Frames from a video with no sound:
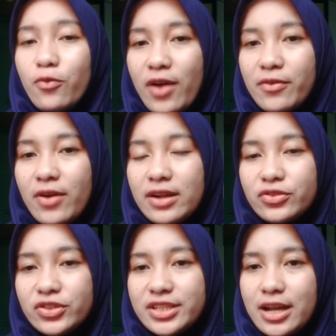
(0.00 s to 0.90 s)

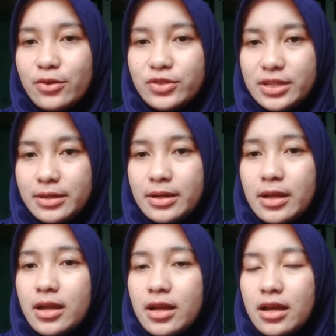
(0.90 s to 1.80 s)
500,000
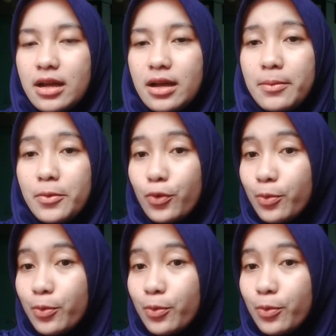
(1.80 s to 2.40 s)
um,